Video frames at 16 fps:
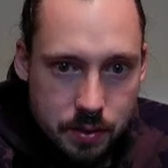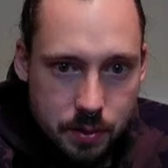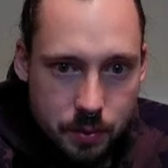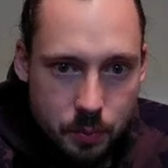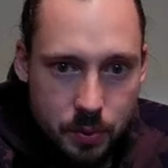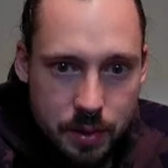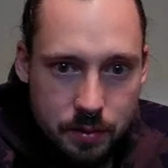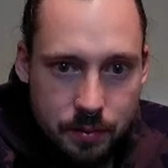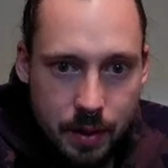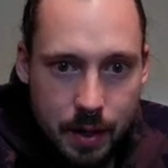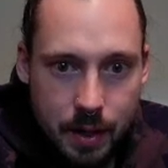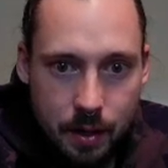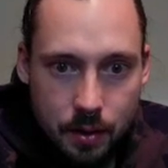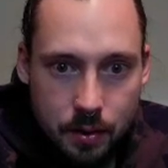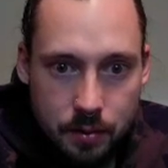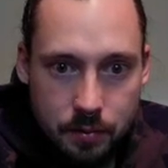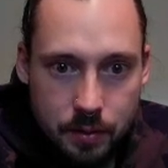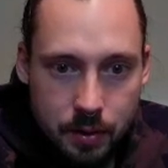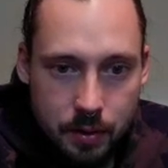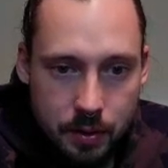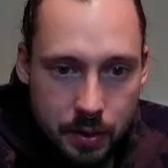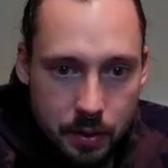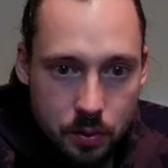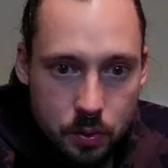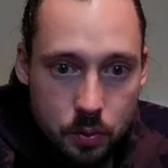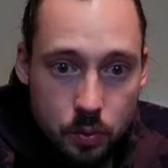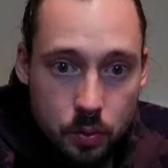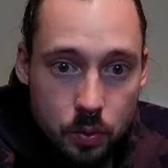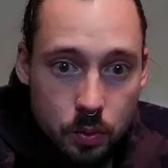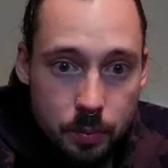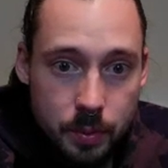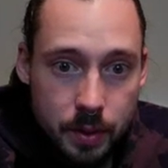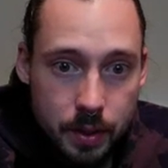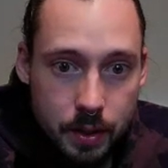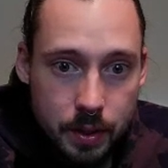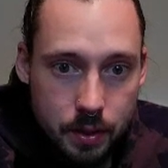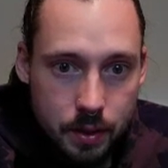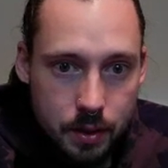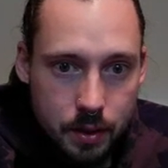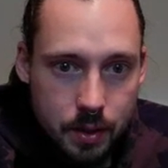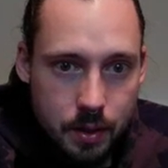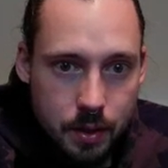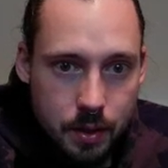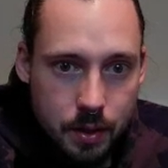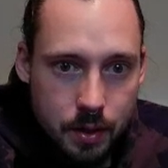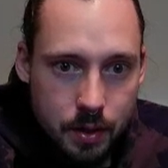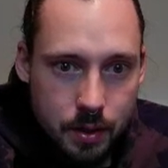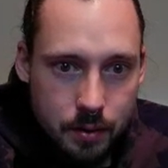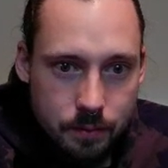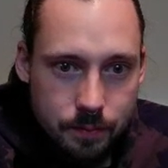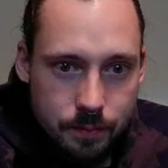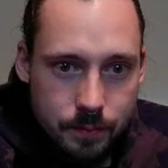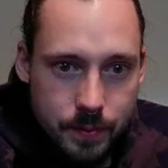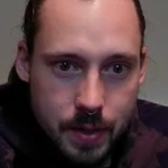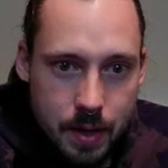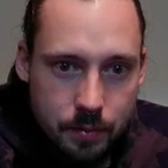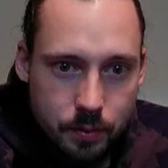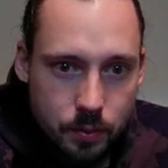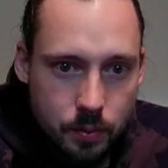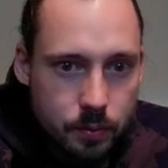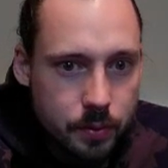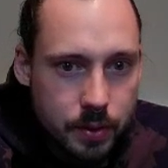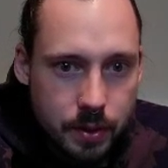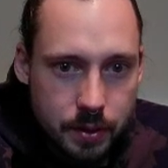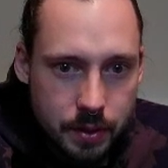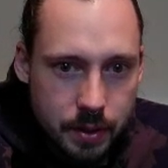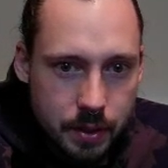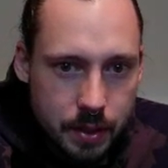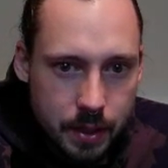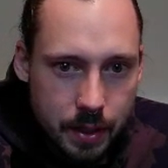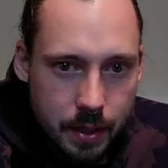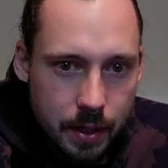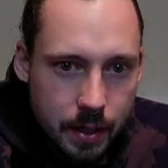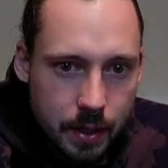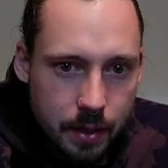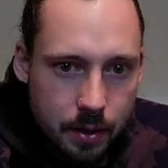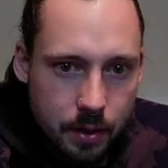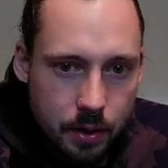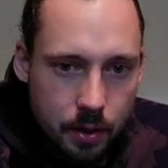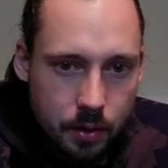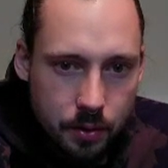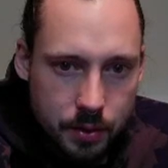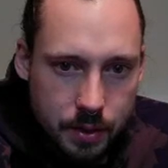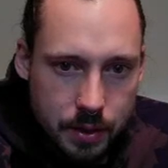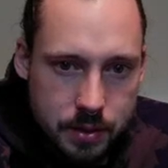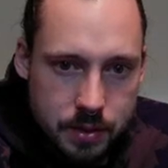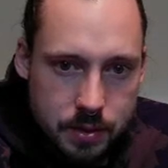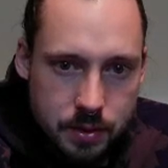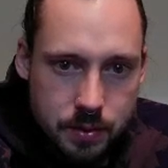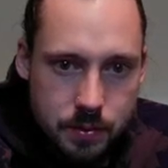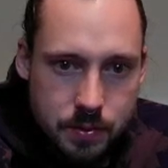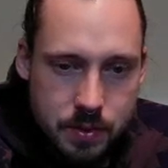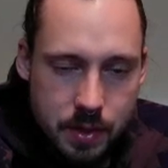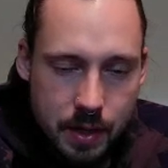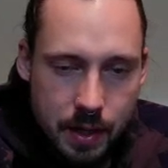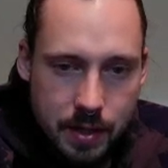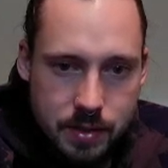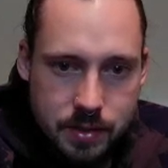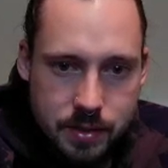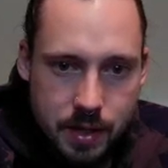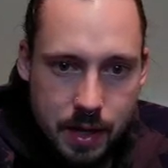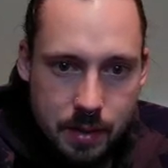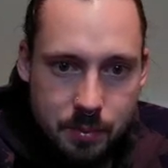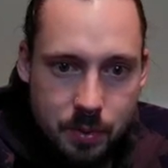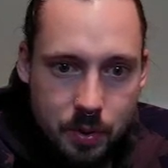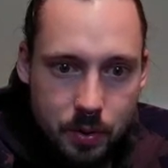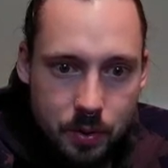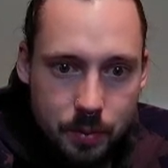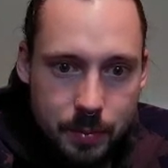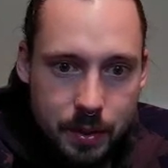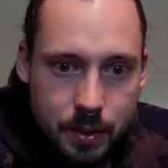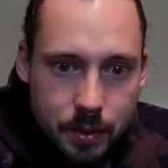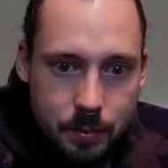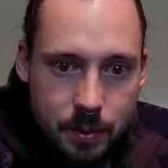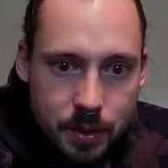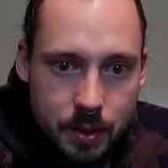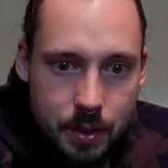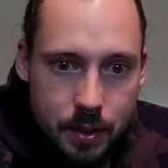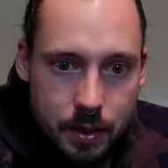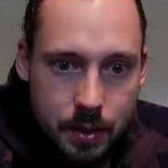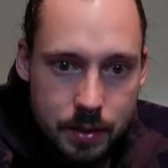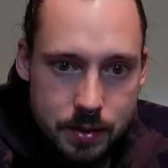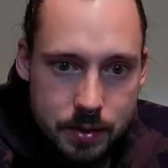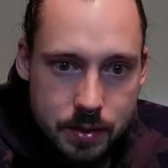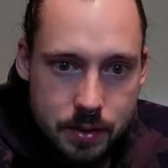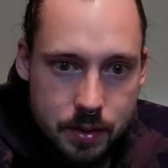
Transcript: and Weavile are very cool, but never really in a hurry to use an Ice-type Pokemon, to be honest.